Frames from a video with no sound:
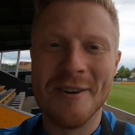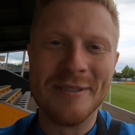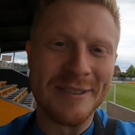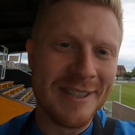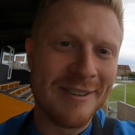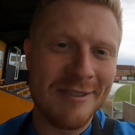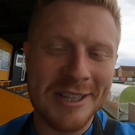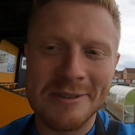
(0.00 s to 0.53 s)

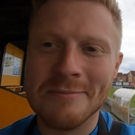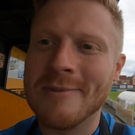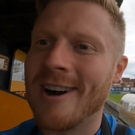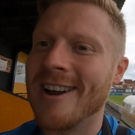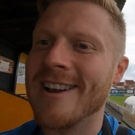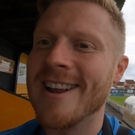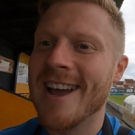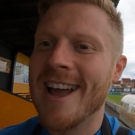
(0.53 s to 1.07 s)
Northern Division
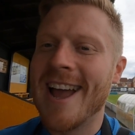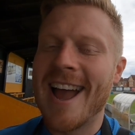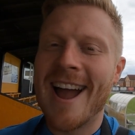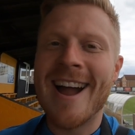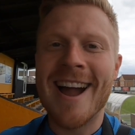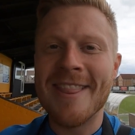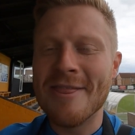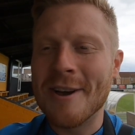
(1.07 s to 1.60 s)
1
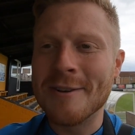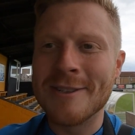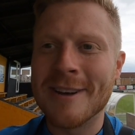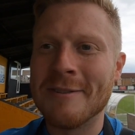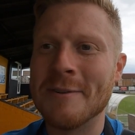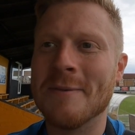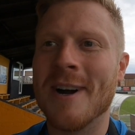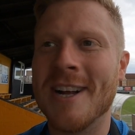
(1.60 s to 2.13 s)
and those
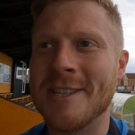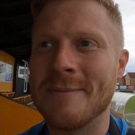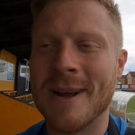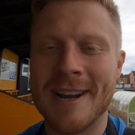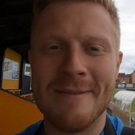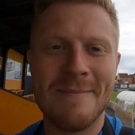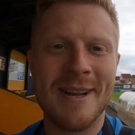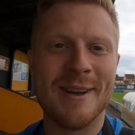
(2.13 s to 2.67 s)
other words
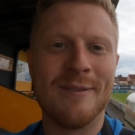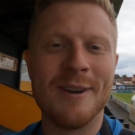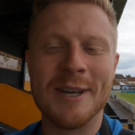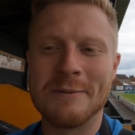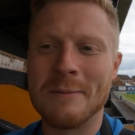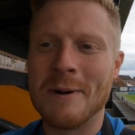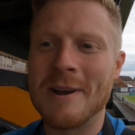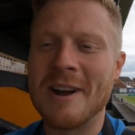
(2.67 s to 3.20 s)
about them being the
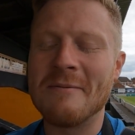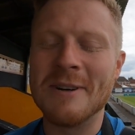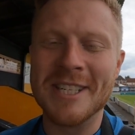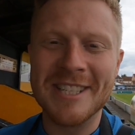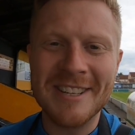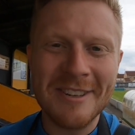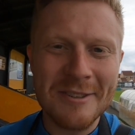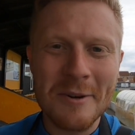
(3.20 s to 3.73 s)
first World Cup
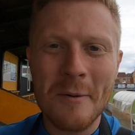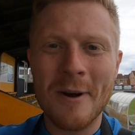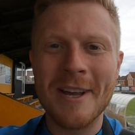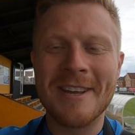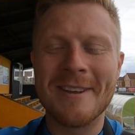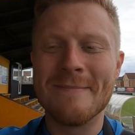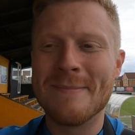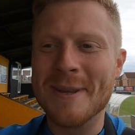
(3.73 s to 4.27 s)
winners, it doesn't
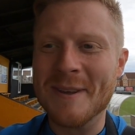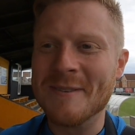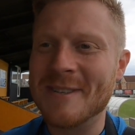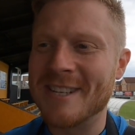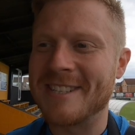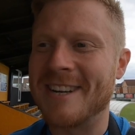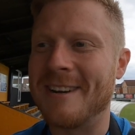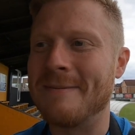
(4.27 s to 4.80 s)
quite compute, does it?